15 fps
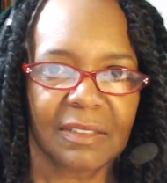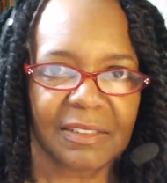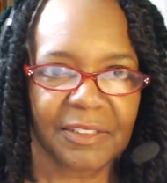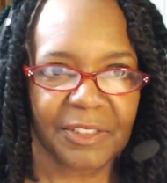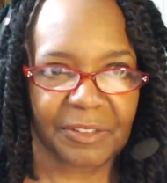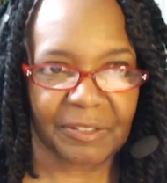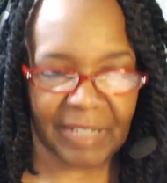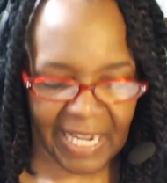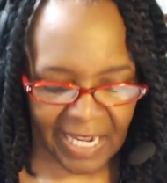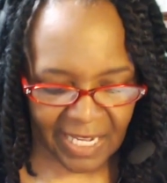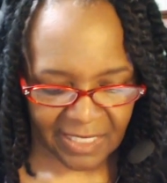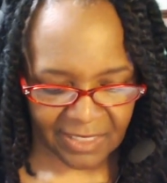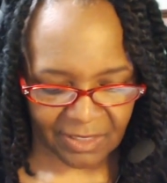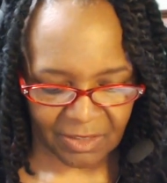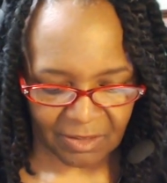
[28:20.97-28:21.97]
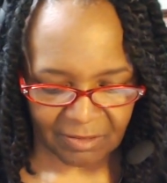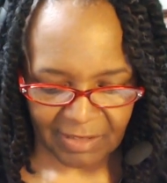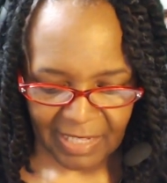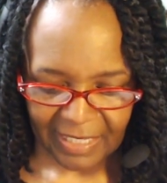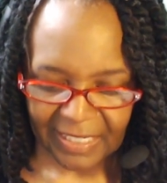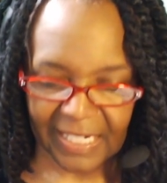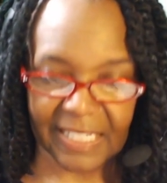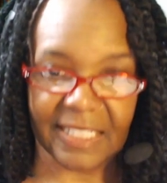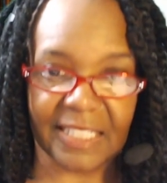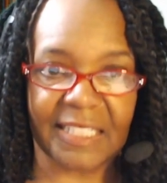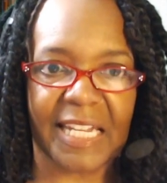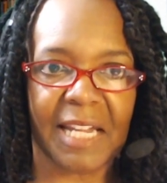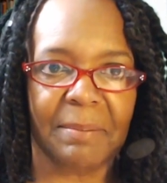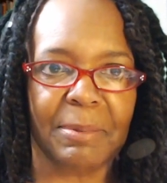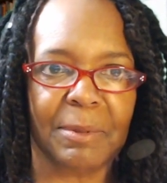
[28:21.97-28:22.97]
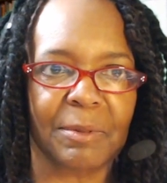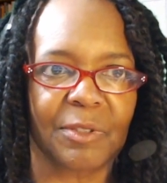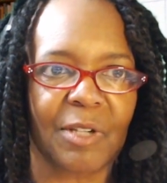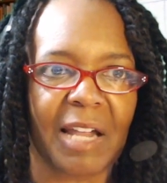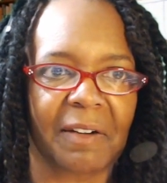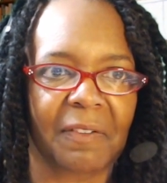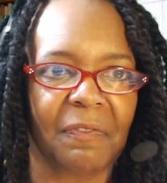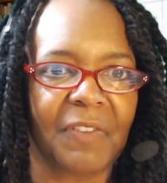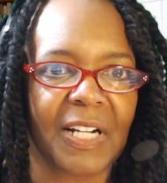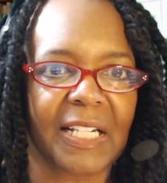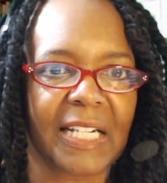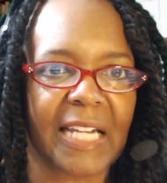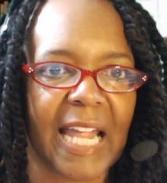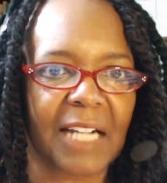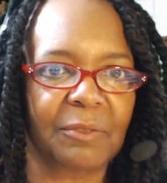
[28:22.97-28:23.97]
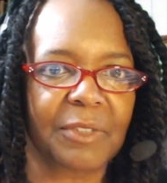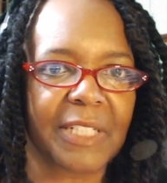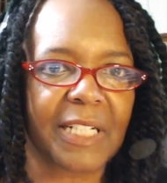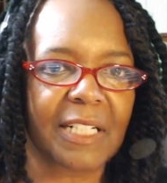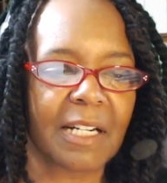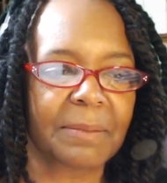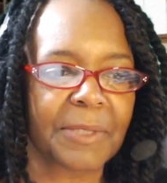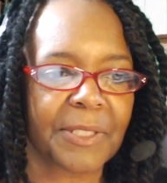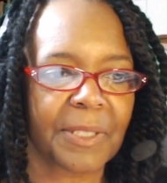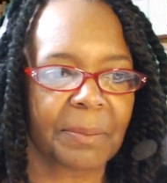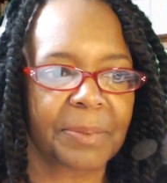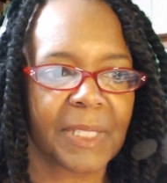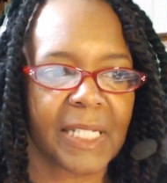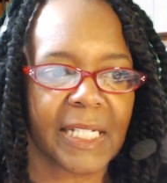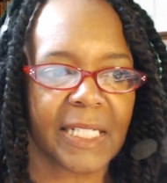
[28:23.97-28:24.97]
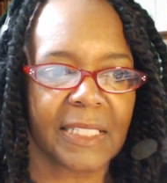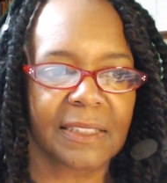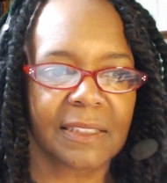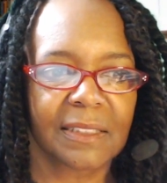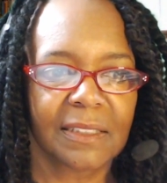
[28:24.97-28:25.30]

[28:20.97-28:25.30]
Little asshole. I can't stand people don't know how to fucking act when they come someplace.